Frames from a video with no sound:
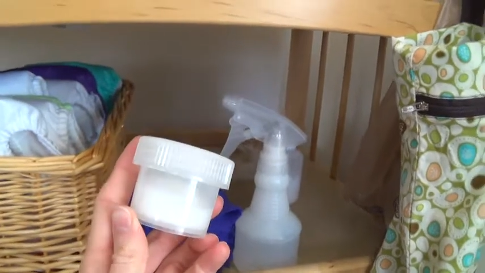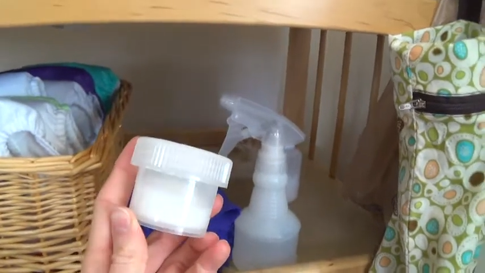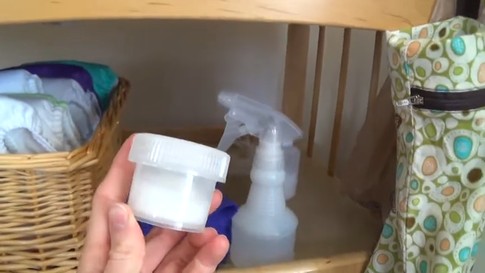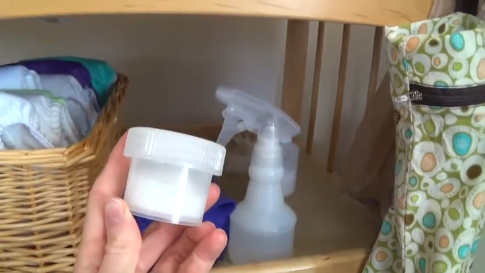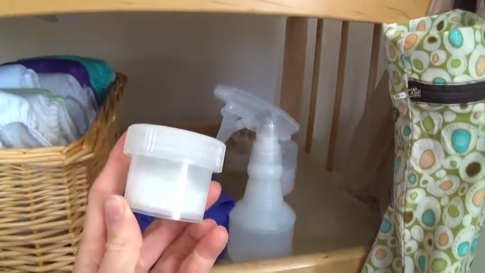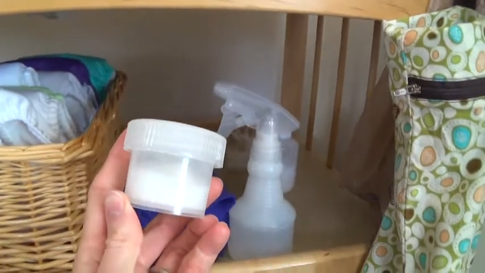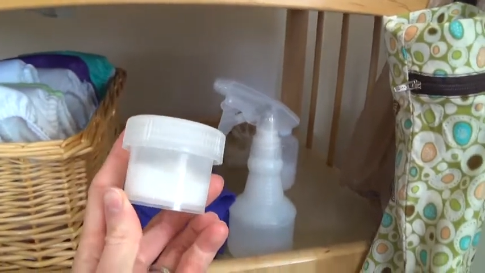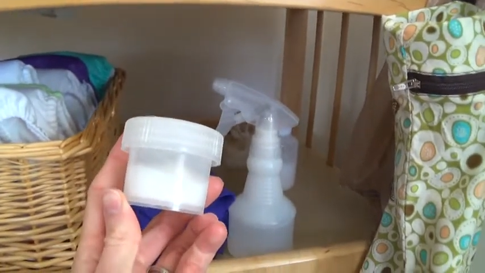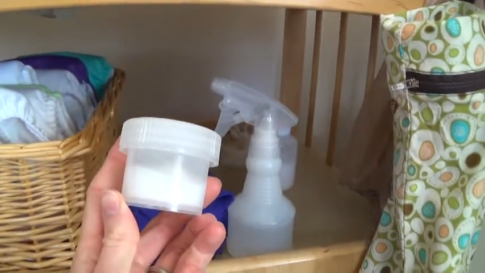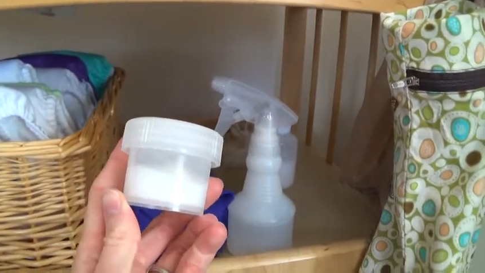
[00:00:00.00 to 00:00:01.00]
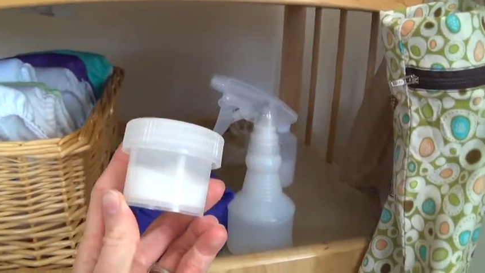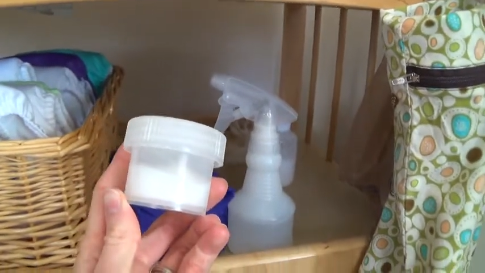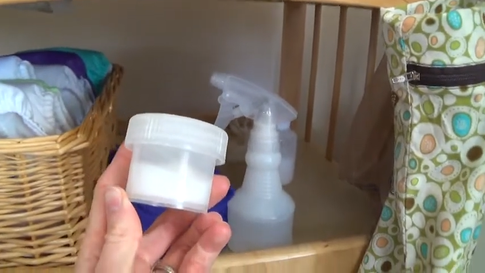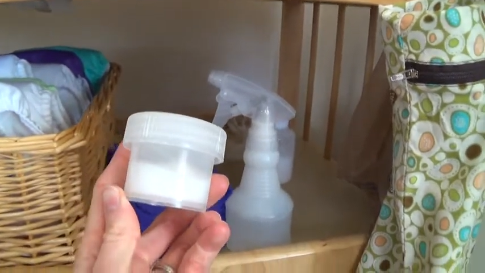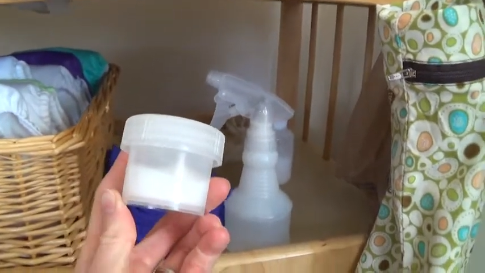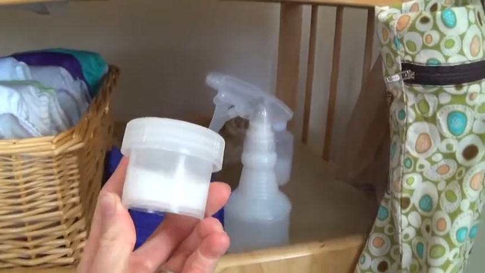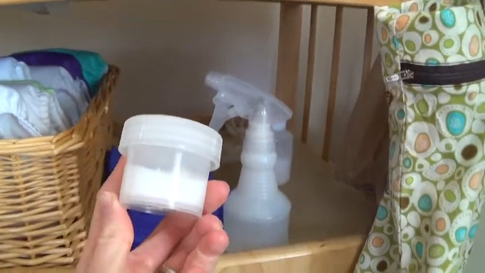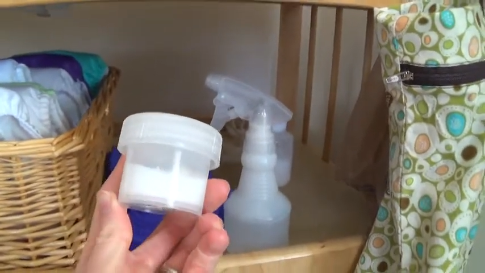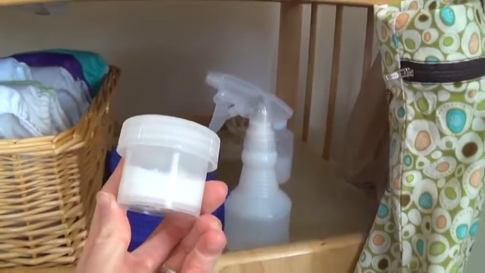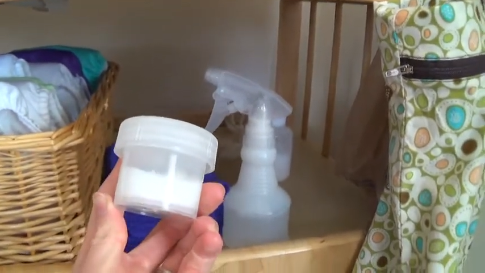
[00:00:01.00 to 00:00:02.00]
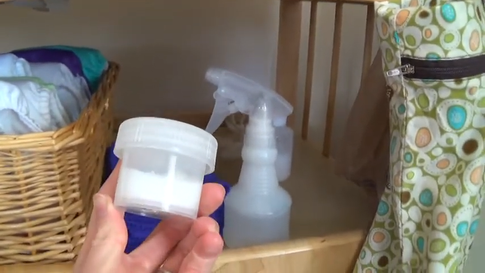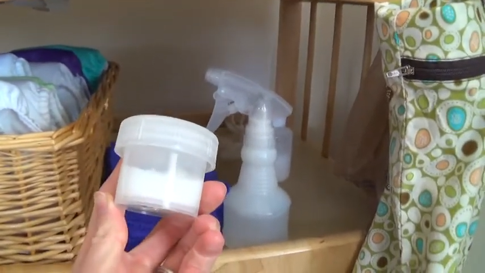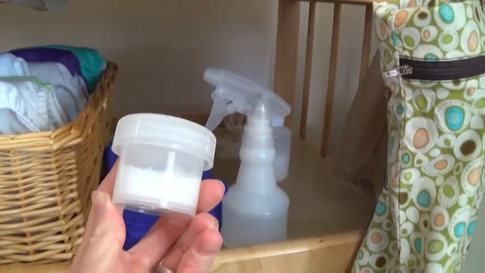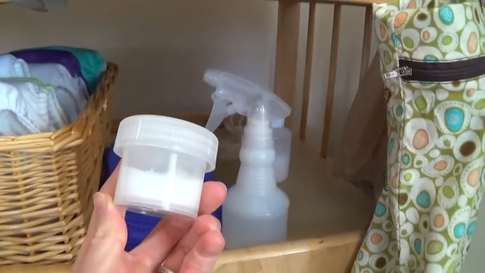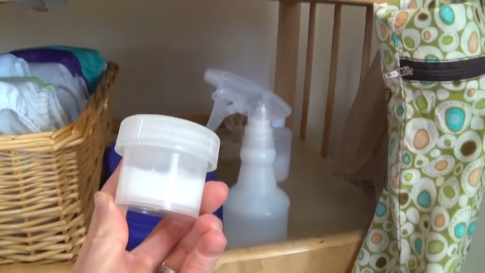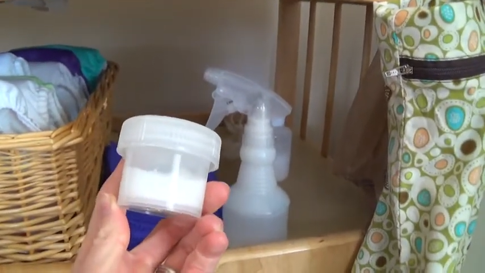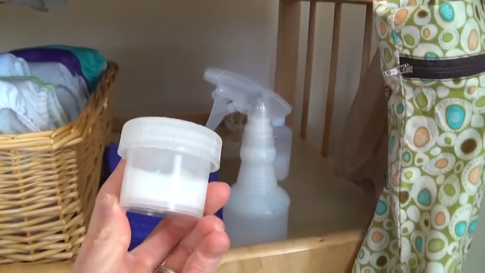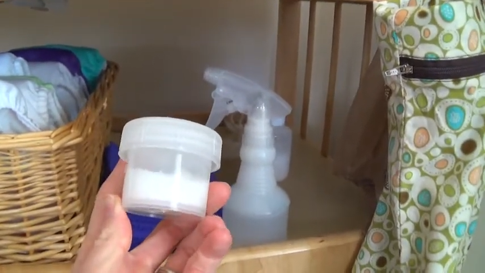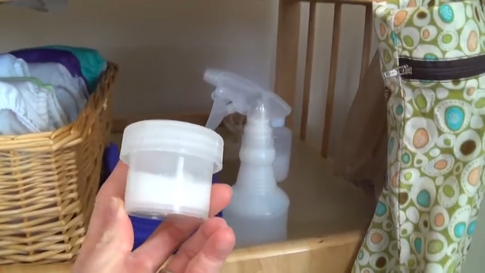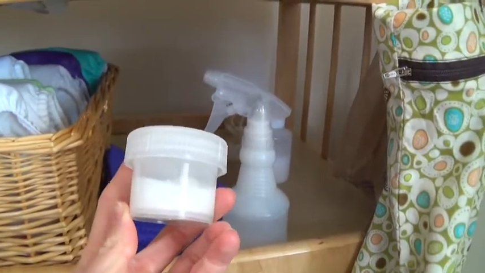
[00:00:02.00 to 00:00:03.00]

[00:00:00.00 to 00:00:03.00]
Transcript: [unreadable: no face in view]